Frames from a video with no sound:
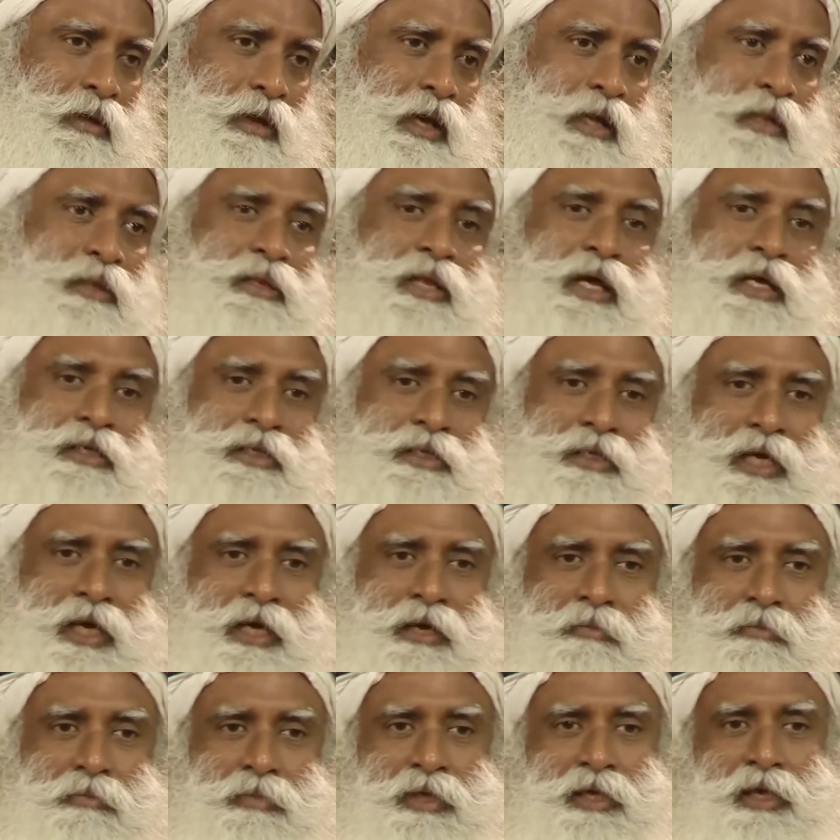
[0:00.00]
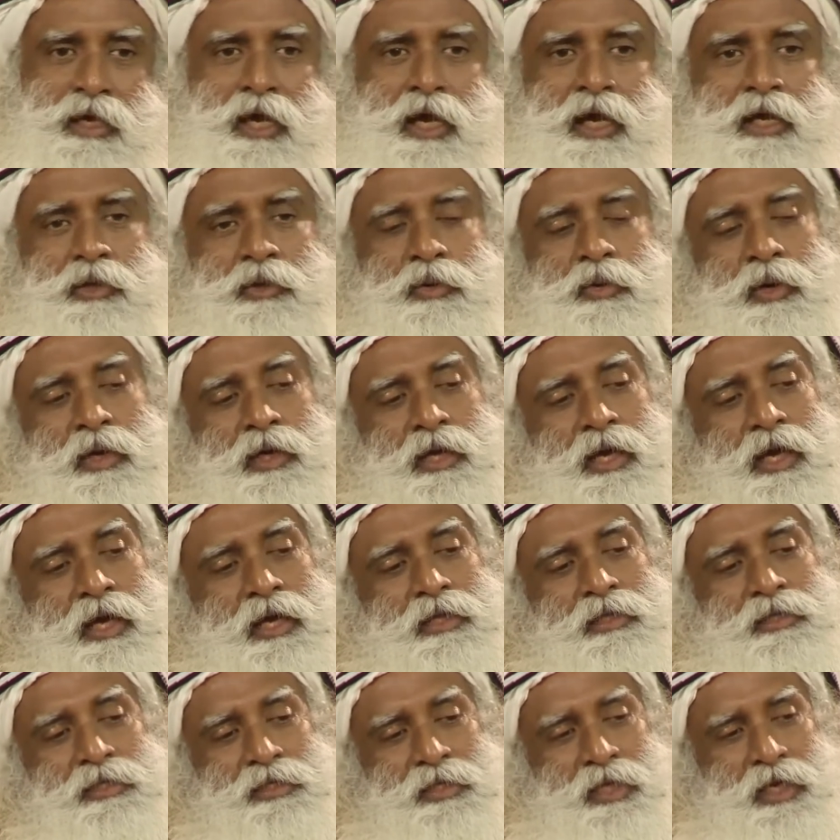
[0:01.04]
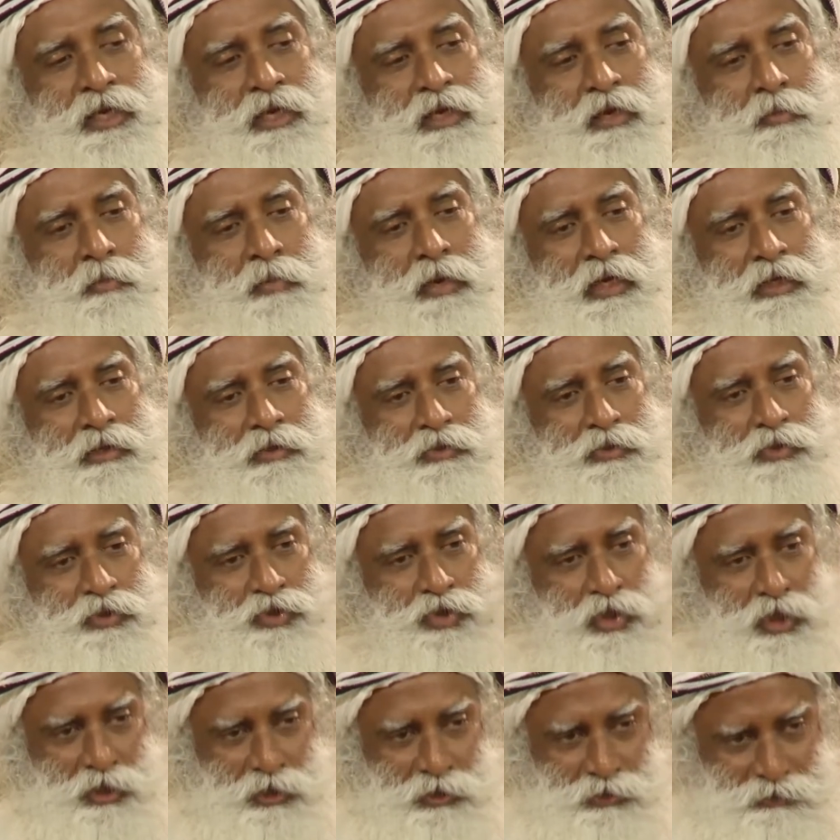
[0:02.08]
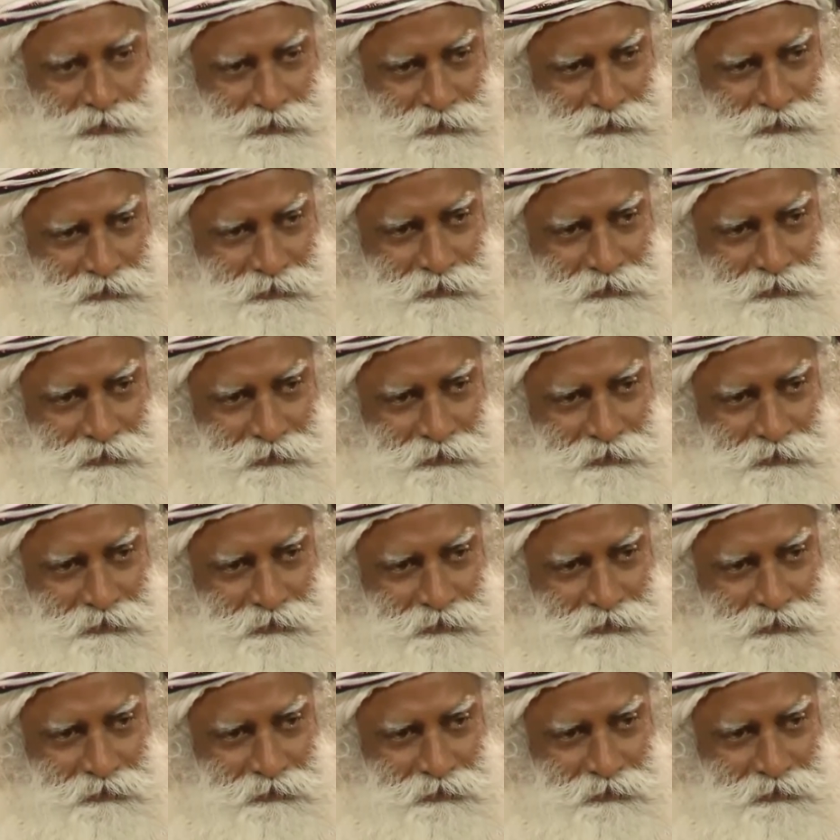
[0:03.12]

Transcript: At that time, he had to again send her back to the jungle.